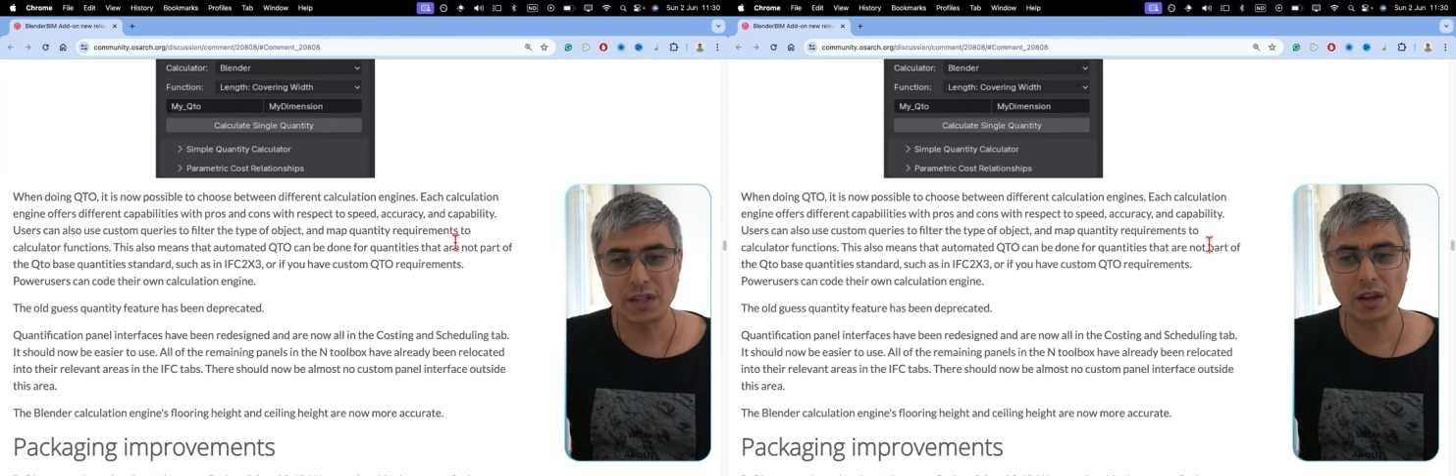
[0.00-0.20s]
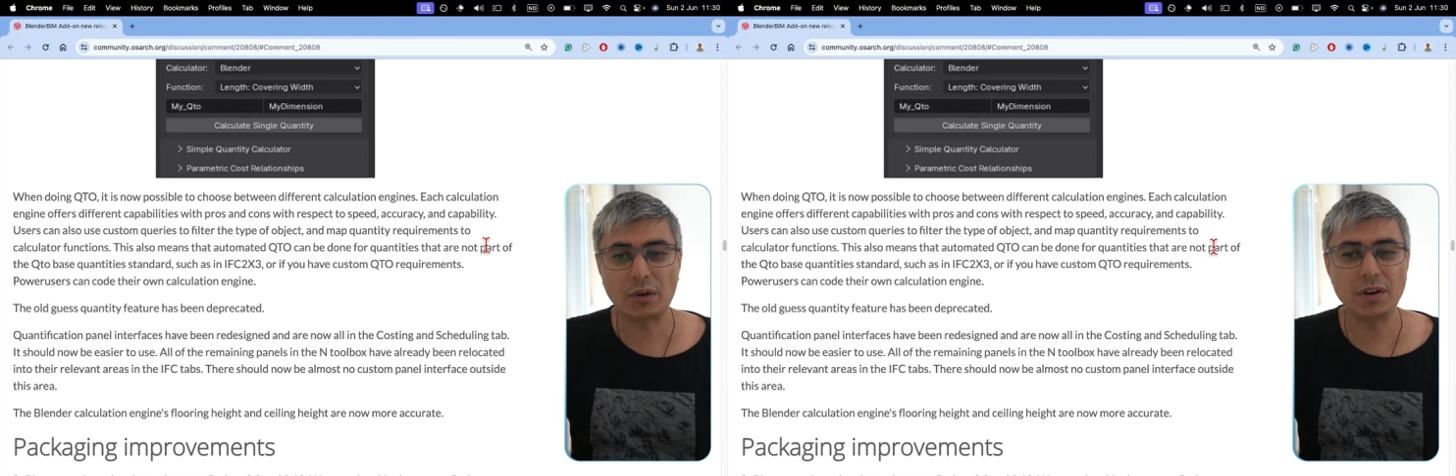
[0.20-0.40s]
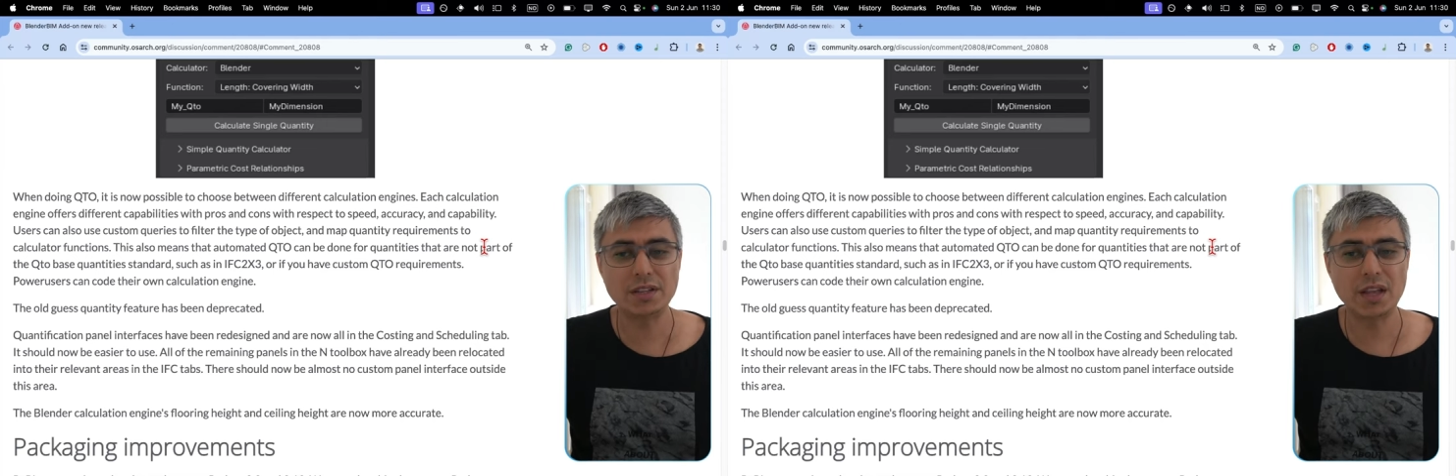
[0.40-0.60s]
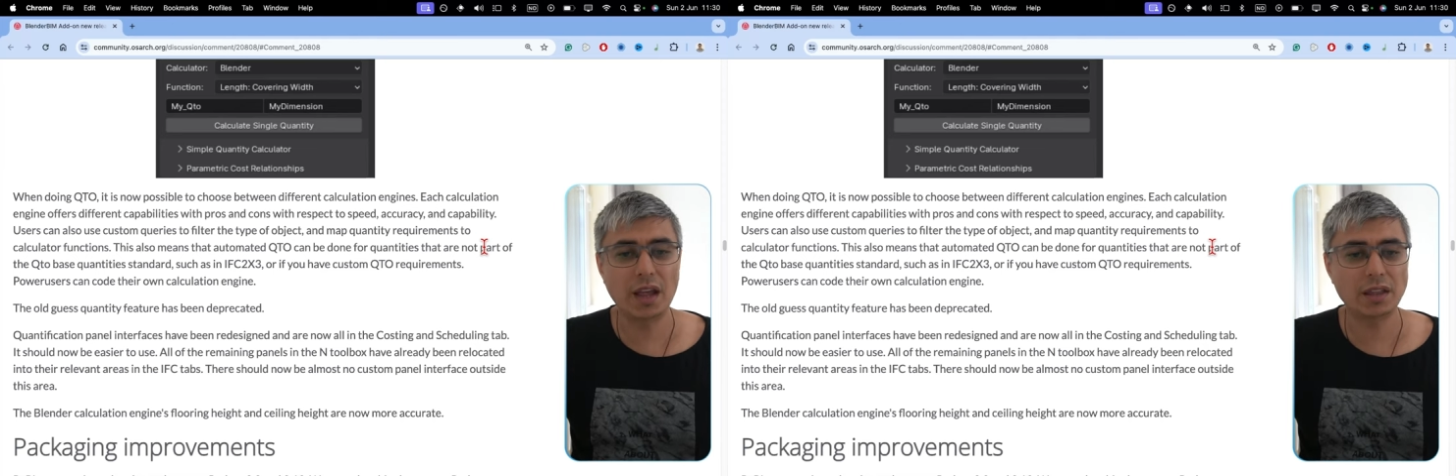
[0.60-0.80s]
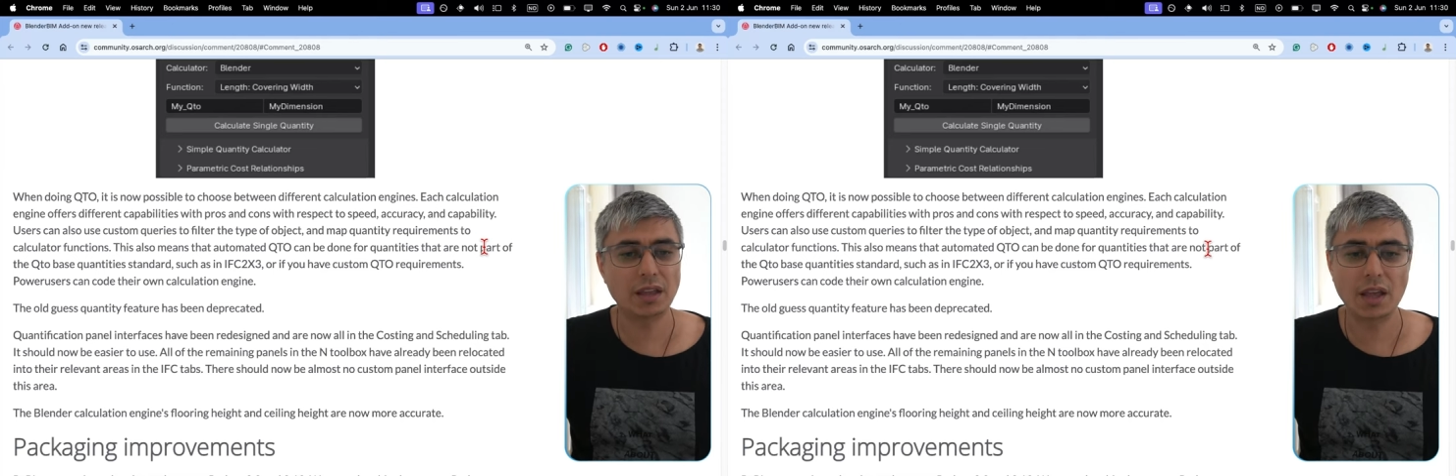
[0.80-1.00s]
accuracy
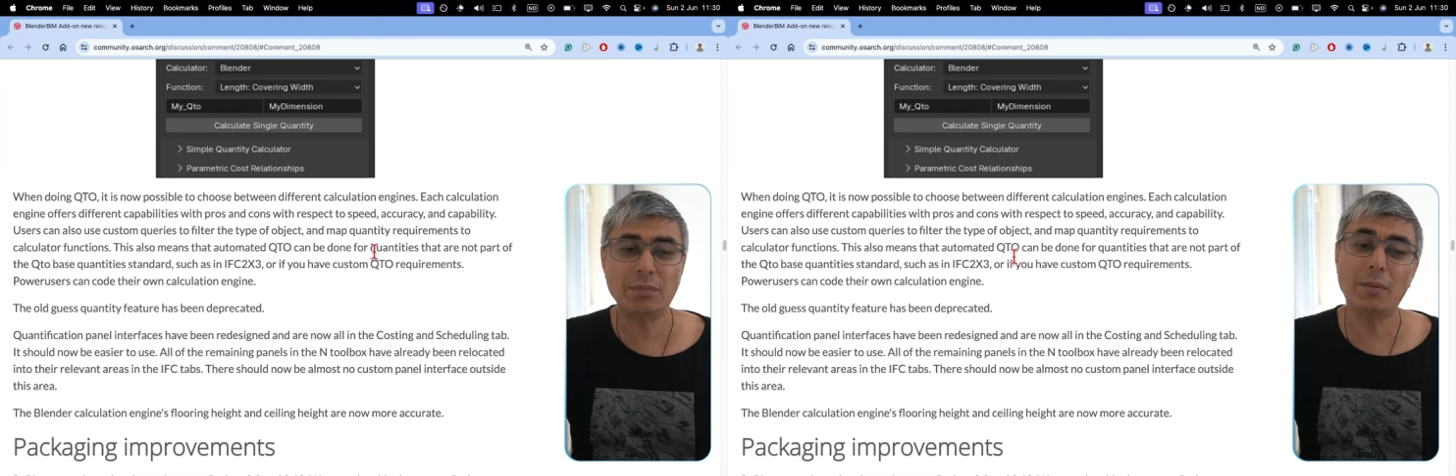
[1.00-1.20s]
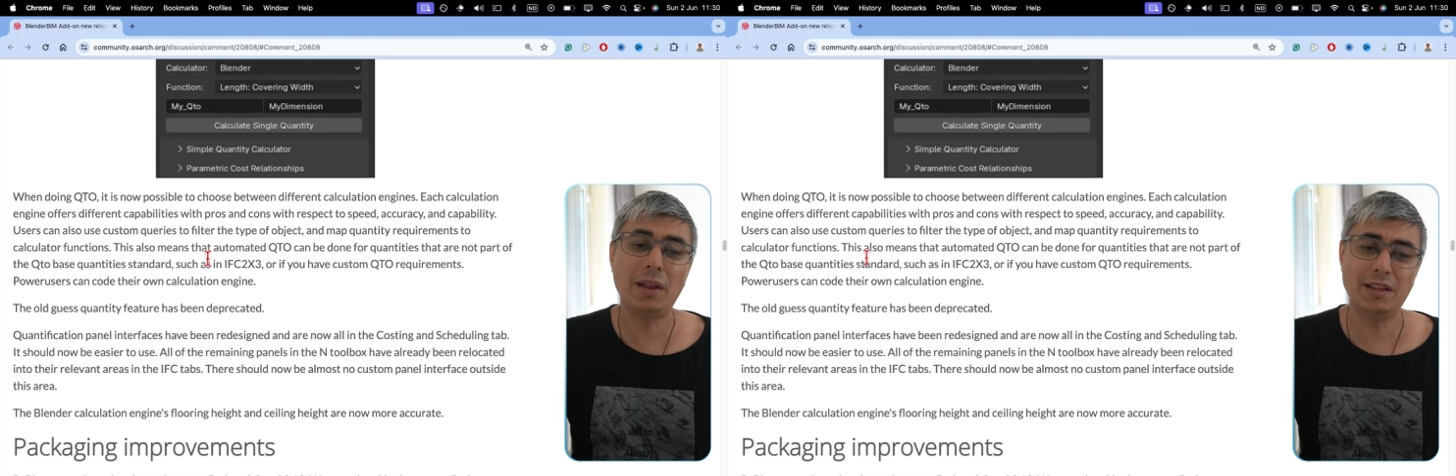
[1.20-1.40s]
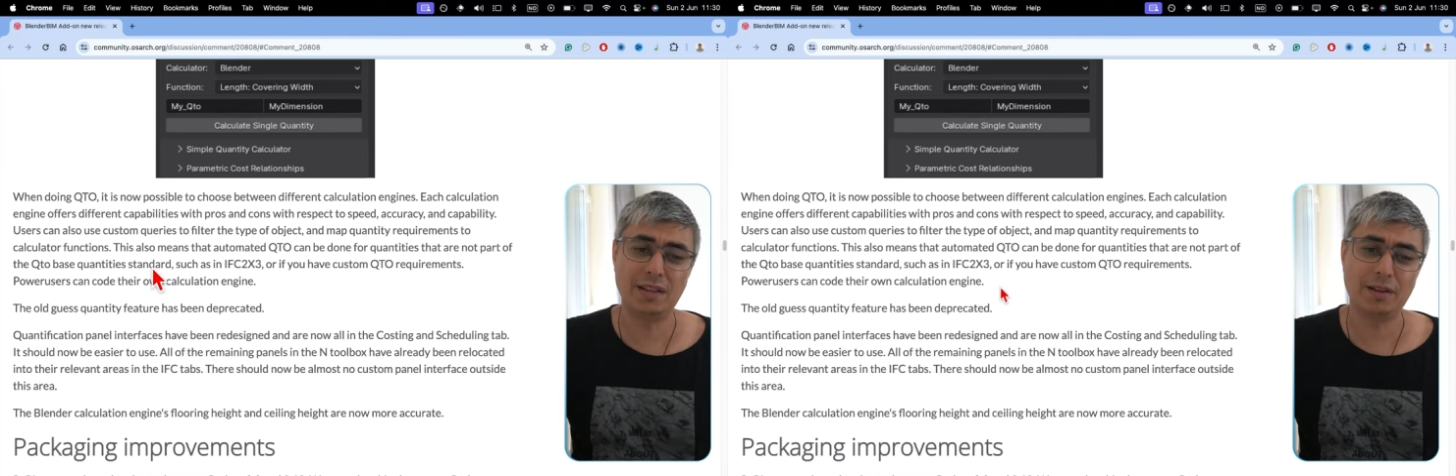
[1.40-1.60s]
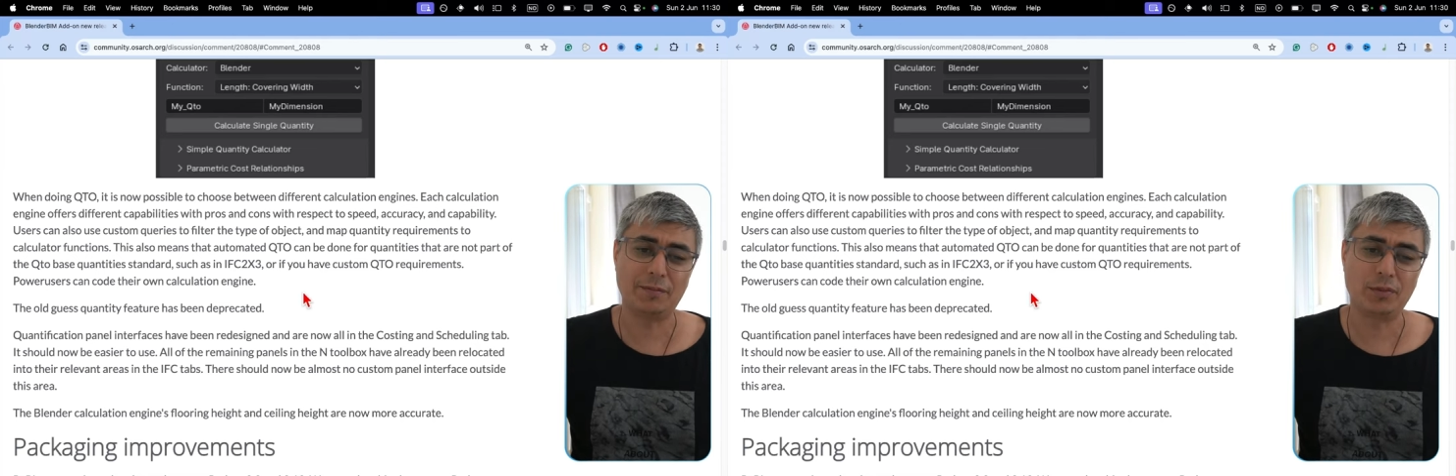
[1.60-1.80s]
and capability.